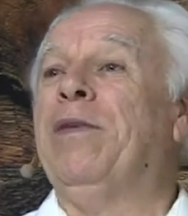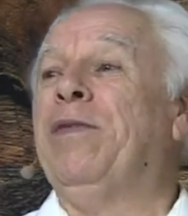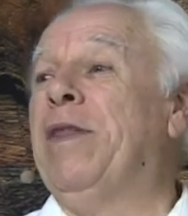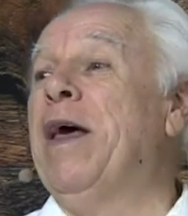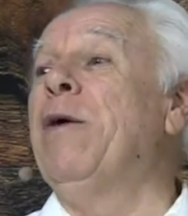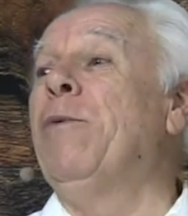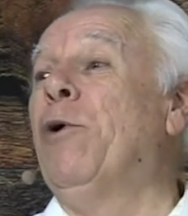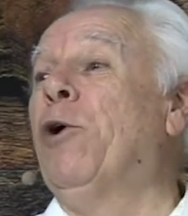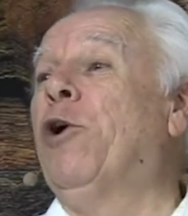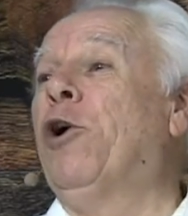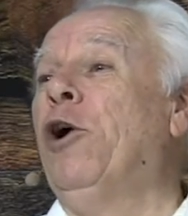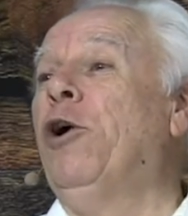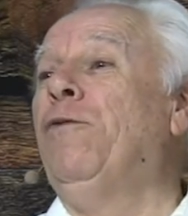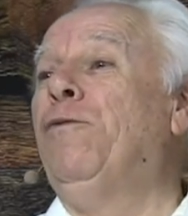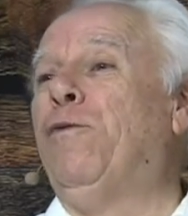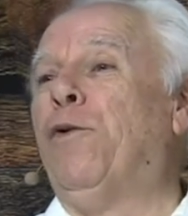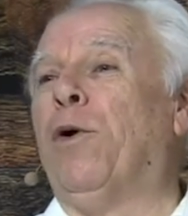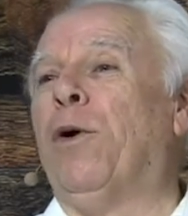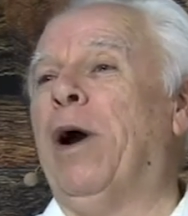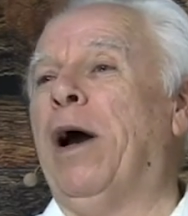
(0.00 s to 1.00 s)
They were
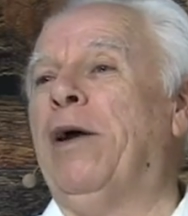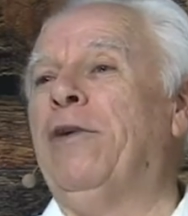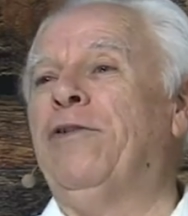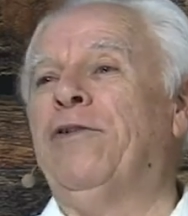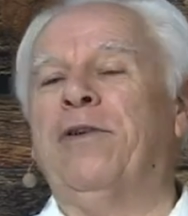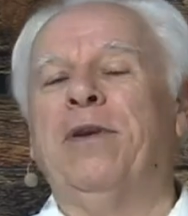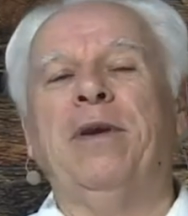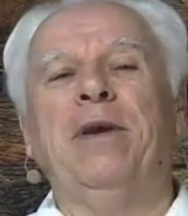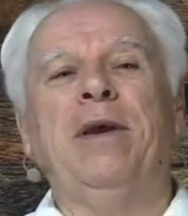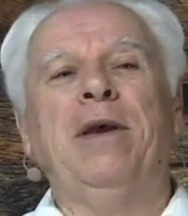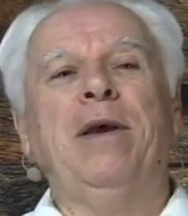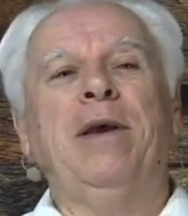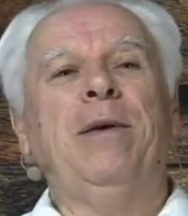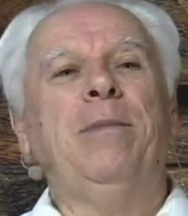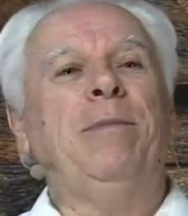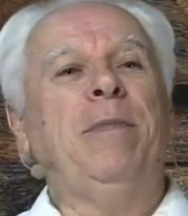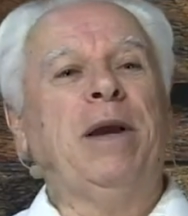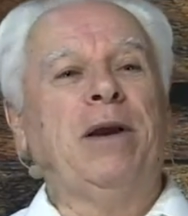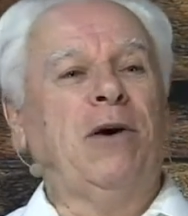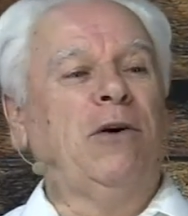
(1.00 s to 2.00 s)
good for us
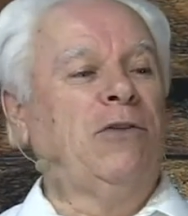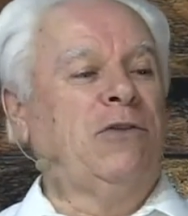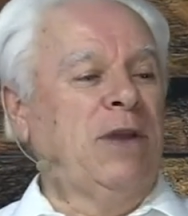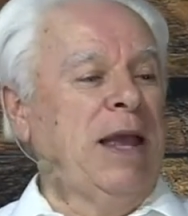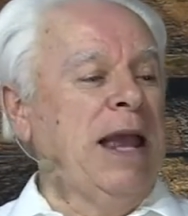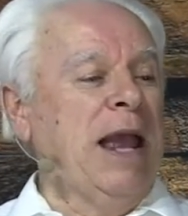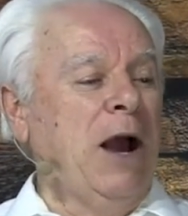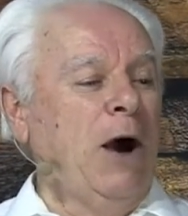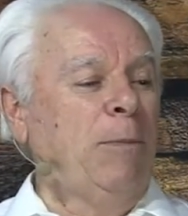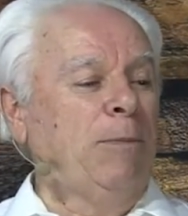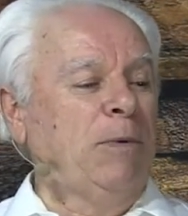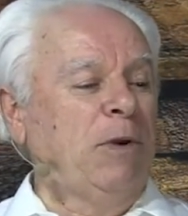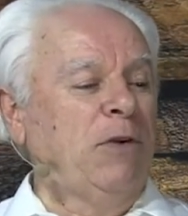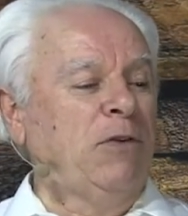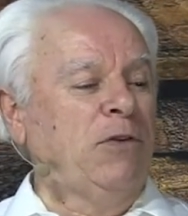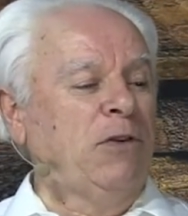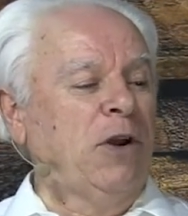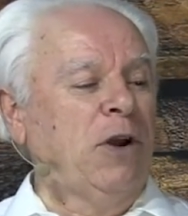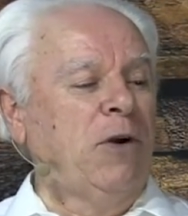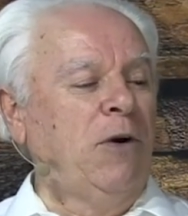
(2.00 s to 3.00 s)
because they helped
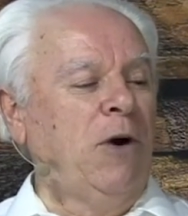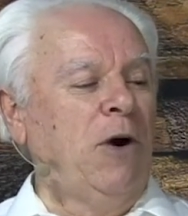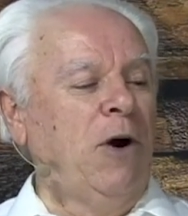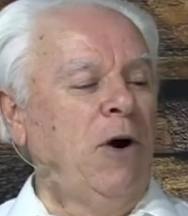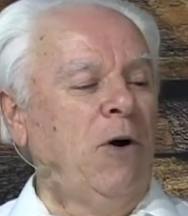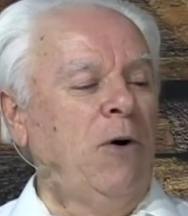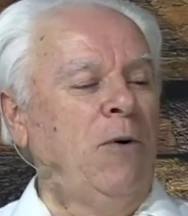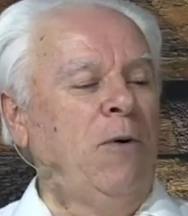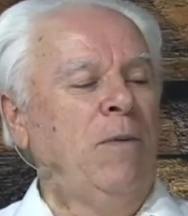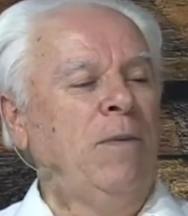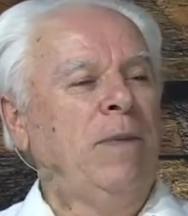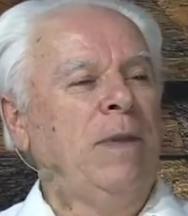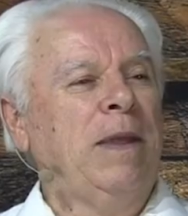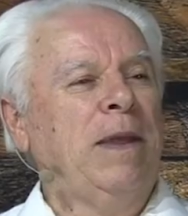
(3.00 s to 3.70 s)
us to grow.